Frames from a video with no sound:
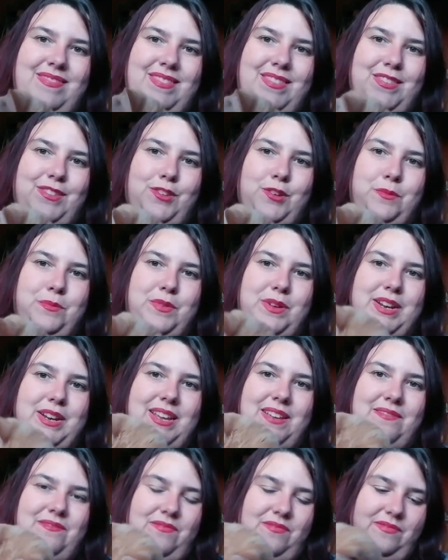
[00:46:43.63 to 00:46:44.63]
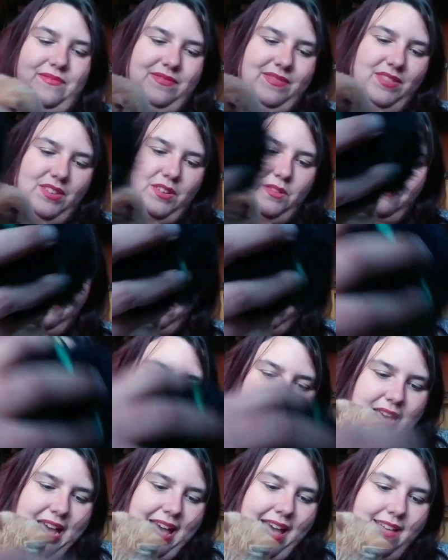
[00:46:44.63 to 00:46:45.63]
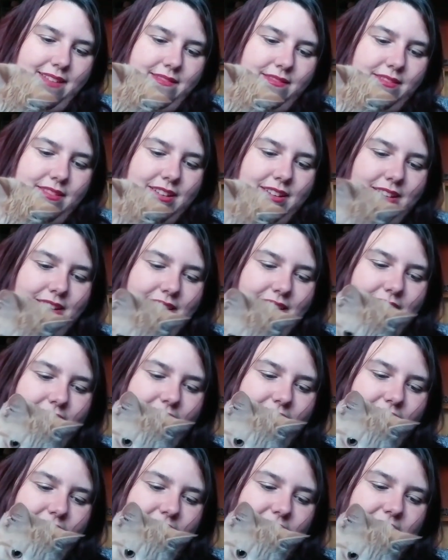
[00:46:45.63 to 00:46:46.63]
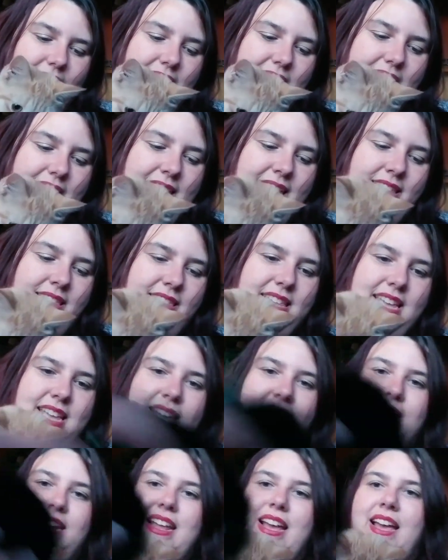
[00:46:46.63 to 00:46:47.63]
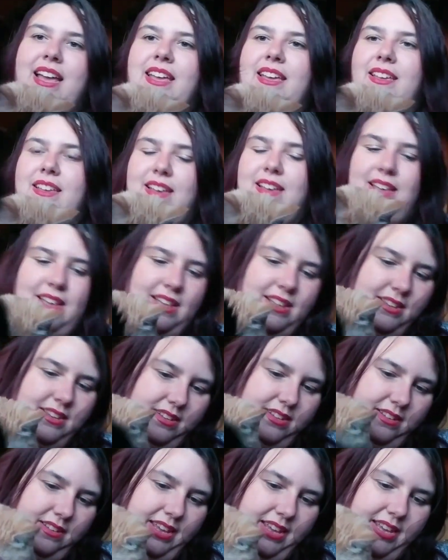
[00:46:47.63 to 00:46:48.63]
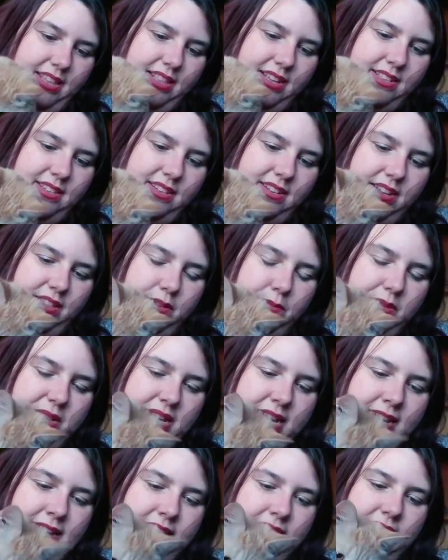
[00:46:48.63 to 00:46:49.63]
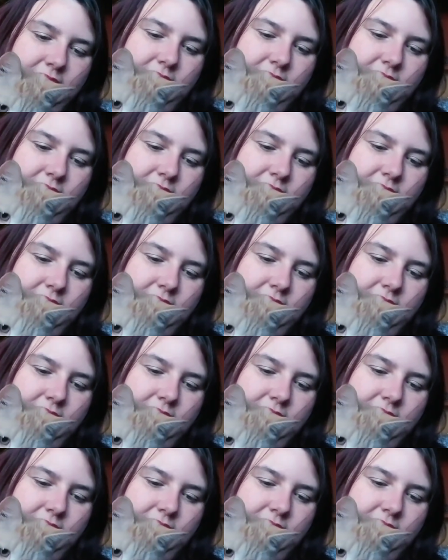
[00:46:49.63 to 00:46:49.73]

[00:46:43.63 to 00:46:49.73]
So pretty. Don't chew that. And then I got, okay, that's another black.